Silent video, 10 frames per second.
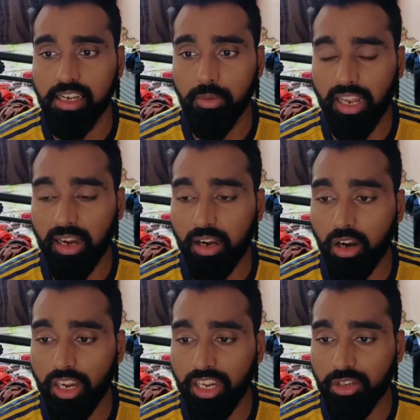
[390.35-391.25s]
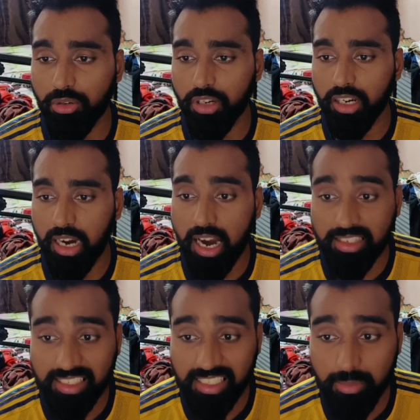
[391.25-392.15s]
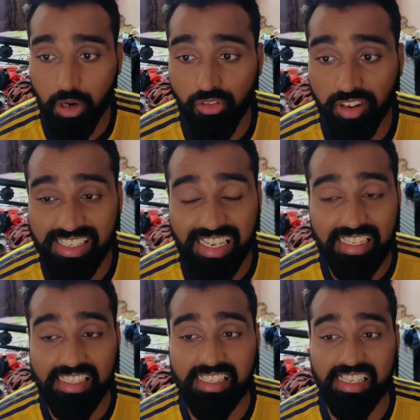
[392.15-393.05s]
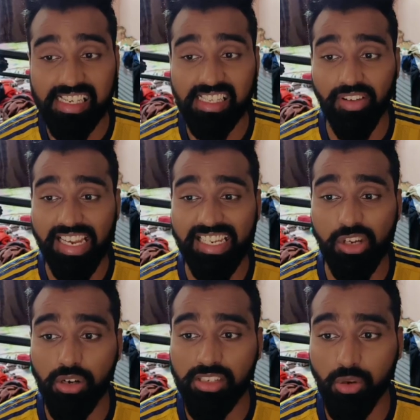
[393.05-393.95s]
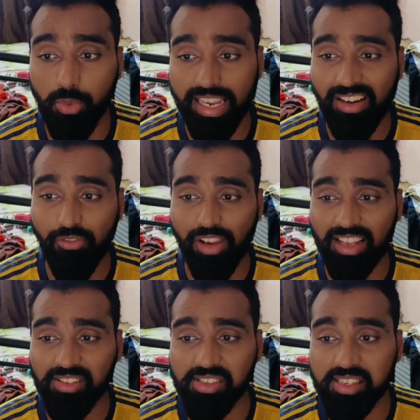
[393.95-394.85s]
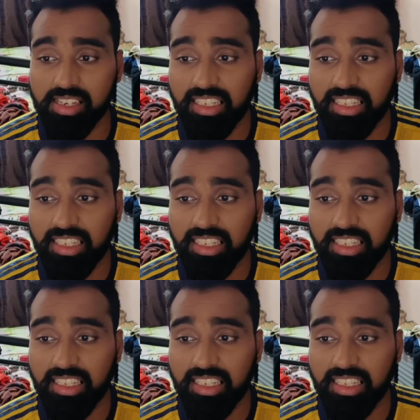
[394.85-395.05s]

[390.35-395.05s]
Well, according to uh, Arteta about Reiss Nelson says the way he talks, the way he reflects,